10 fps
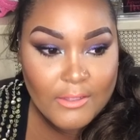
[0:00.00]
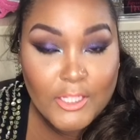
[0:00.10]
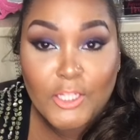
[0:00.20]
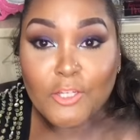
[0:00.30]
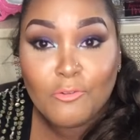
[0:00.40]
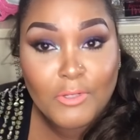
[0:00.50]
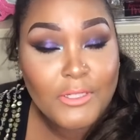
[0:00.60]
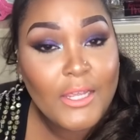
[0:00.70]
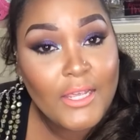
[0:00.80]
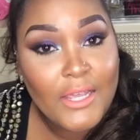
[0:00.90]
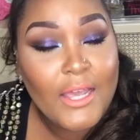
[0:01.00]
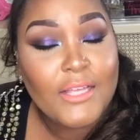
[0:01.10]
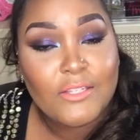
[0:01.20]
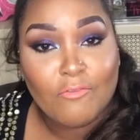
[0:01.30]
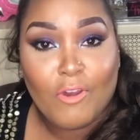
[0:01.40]
the union that He
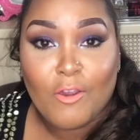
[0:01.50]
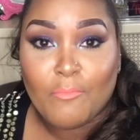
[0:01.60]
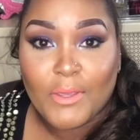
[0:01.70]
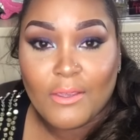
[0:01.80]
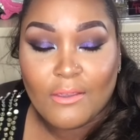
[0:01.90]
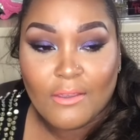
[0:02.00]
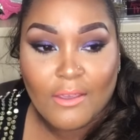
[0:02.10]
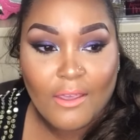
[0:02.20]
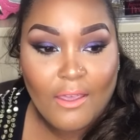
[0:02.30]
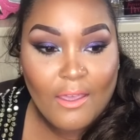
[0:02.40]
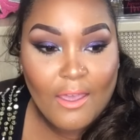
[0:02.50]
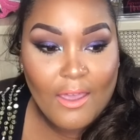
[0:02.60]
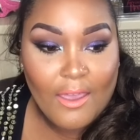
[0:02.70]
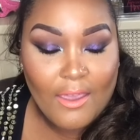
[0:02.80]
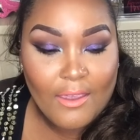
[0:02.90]
has around me.
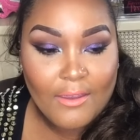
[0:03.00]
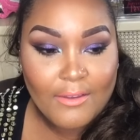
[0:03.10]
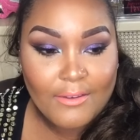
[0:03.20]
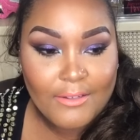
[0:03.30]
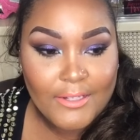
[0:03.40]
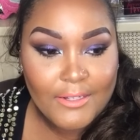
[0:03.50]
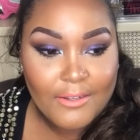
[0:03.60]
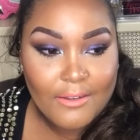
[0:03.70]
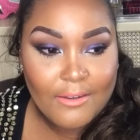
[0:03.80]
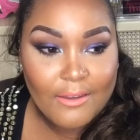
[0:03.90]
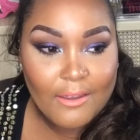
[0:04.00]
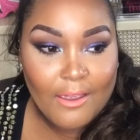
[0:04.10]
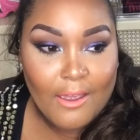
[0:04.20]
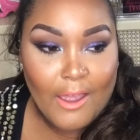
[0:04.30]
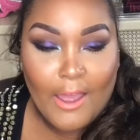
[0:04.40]
And
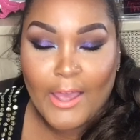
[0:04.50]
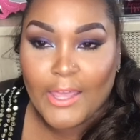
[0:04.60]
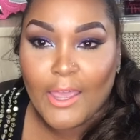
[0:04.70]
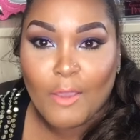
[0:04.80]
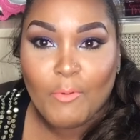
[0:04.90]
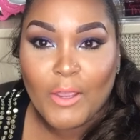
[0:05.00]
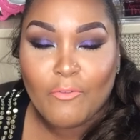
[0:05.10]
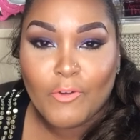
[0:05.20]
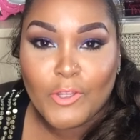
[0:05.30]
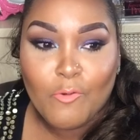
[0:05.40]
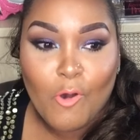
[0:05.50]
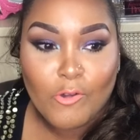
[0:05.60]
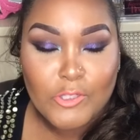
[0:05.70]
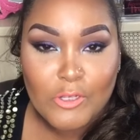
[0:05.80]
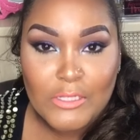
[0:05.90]
I can't wait for you
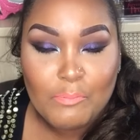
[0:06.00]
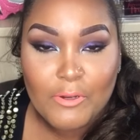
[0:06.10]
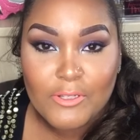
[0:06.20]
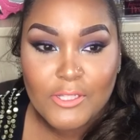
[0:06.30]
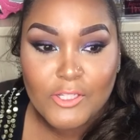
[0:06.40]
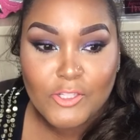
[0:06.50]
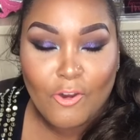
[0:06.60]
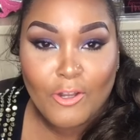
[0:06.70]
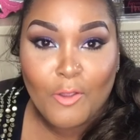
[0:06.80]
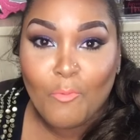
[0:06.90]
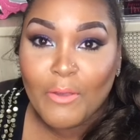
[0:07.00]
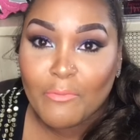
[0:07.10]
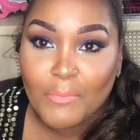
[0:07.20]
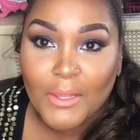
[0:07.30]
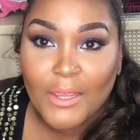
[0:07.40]
all to experience this journey
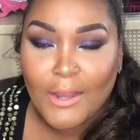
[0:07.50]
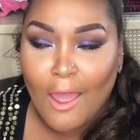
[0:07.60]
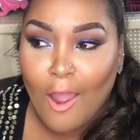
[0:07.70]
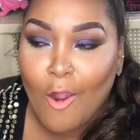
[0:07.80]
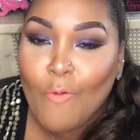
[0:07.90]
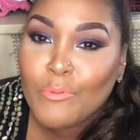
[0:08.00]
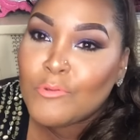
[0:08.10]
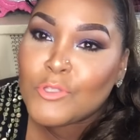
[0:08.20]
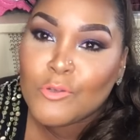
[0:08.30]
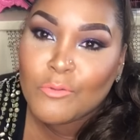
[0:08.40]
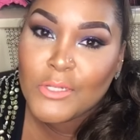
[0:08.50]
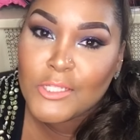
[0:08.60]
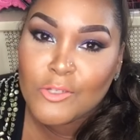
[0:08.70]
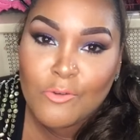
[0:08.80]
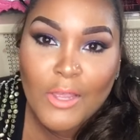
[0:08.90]
with me, and I hope you tune
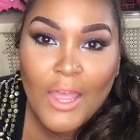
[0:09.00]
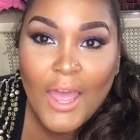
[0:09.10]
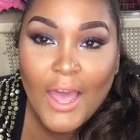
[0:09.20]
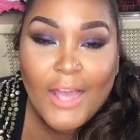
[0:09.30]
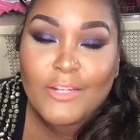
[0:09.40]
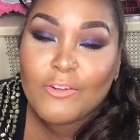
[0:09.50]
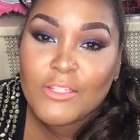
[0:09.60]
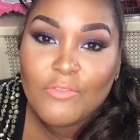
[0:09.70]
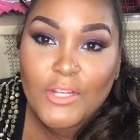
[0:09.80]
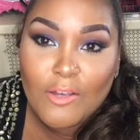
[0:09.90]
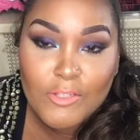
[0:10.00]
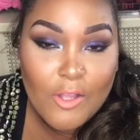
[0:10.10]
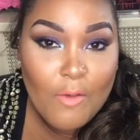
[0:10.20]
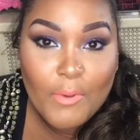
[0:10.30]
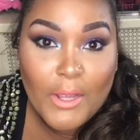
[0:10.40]
into it. I know this video is
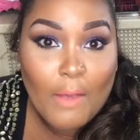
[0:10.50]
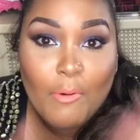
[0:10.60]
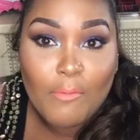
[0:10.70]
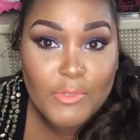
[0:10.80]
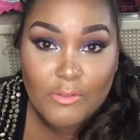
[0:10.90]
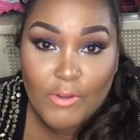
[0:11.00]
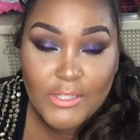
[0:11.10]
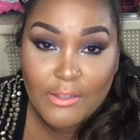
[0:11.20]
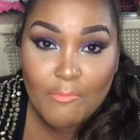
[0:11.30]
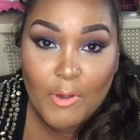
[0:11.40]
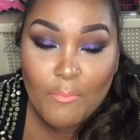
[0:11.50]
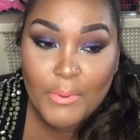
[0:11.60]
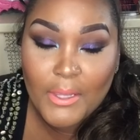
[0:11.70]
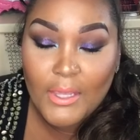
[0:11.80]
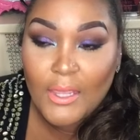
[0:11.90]
long, but I promise the rest I won't
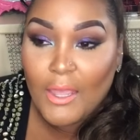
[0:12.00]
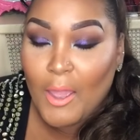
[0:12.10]
be.